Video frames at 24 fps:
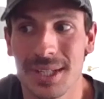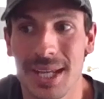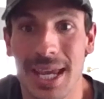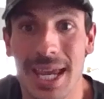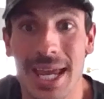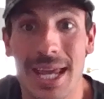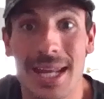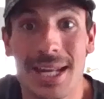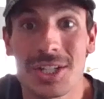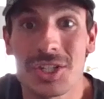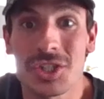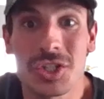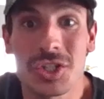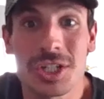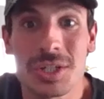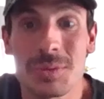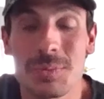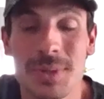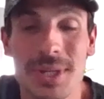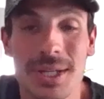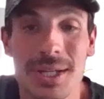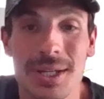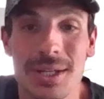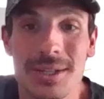And it's just
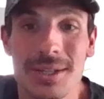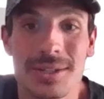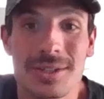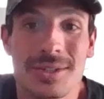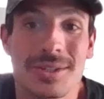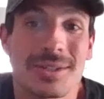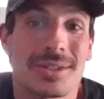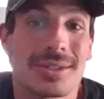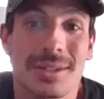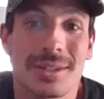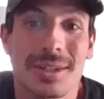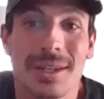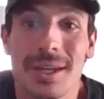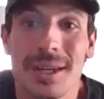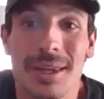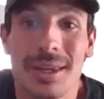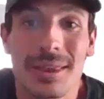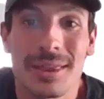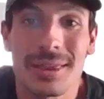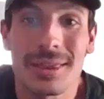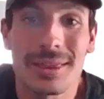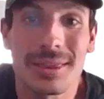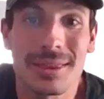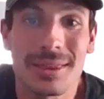because,
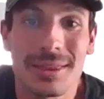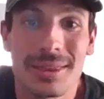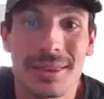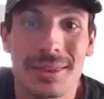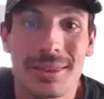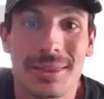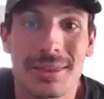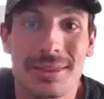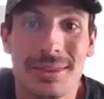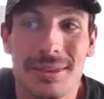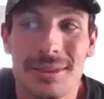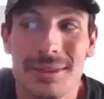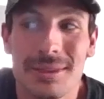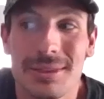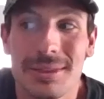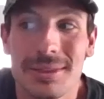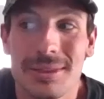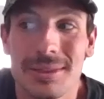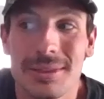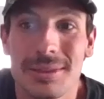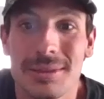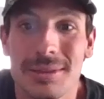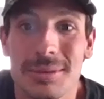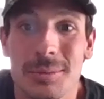like,
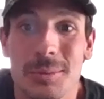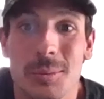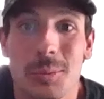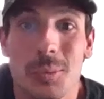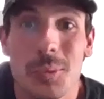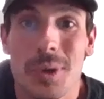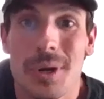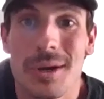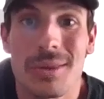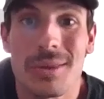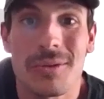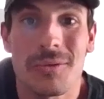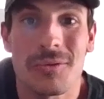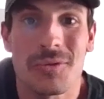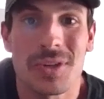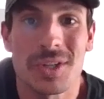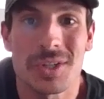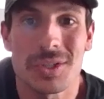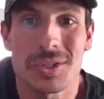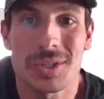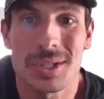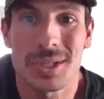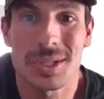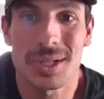where are the
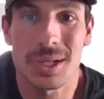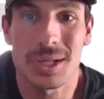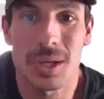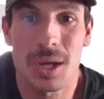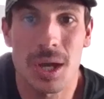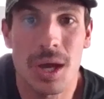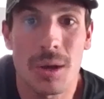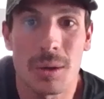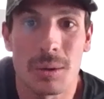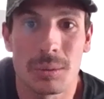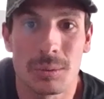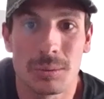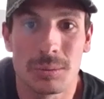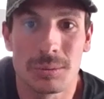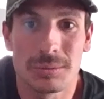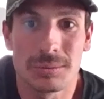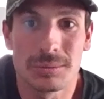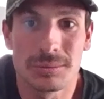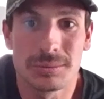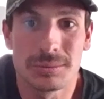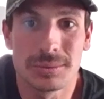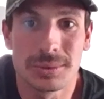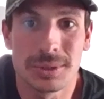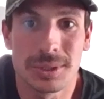fish going to go?
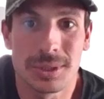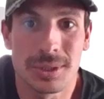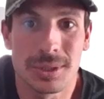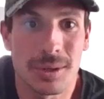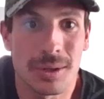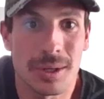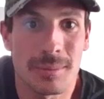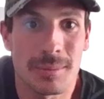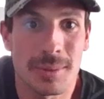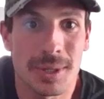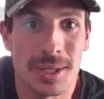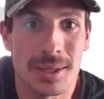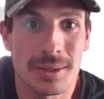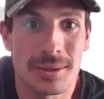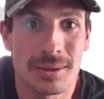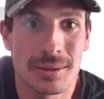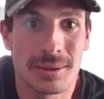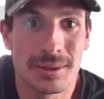You know what I mean?